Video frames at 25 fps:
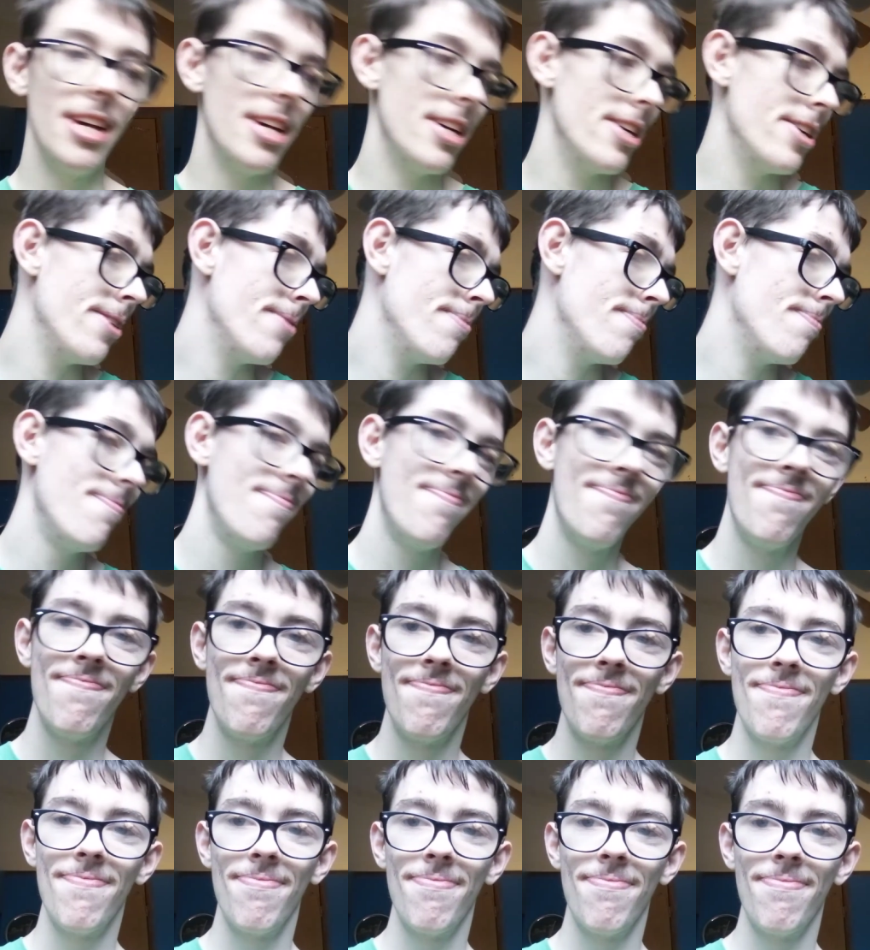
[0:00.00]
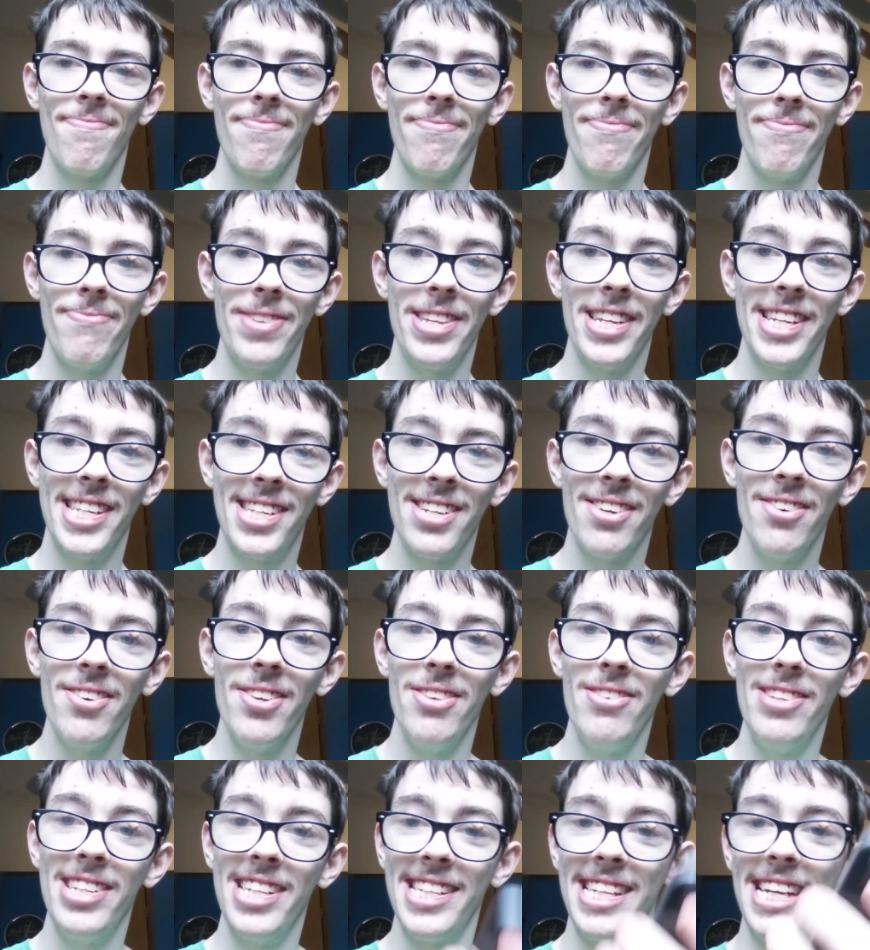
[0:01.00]
Um, just don't
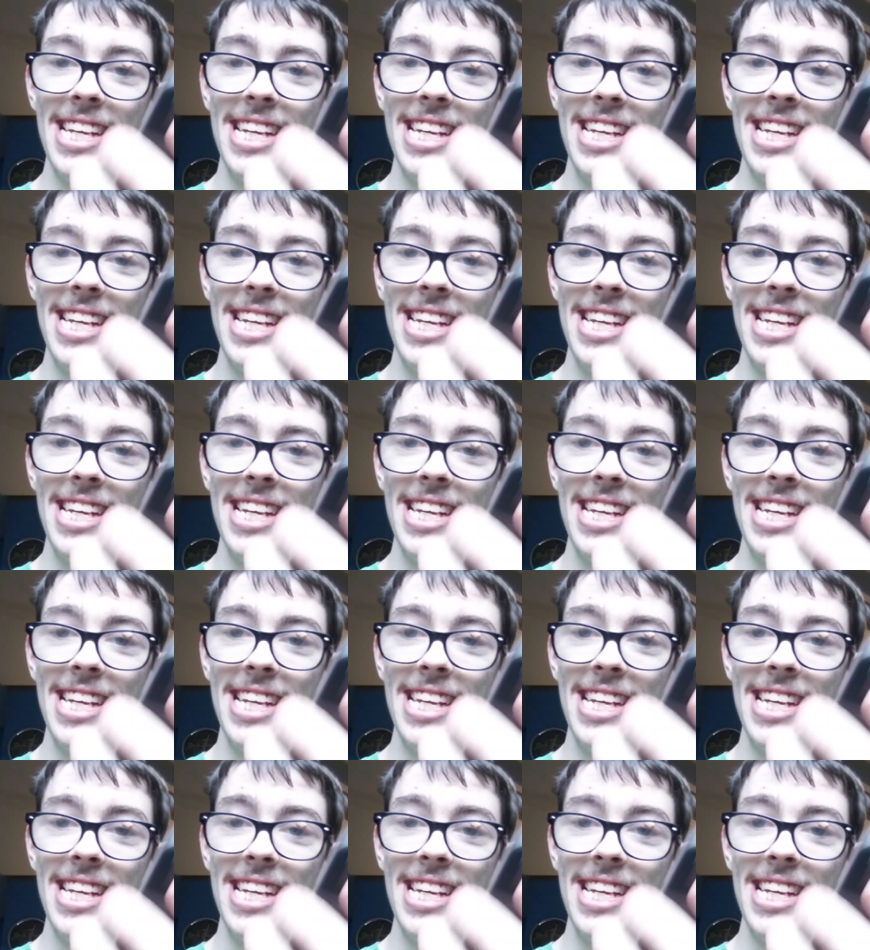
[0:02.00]
use this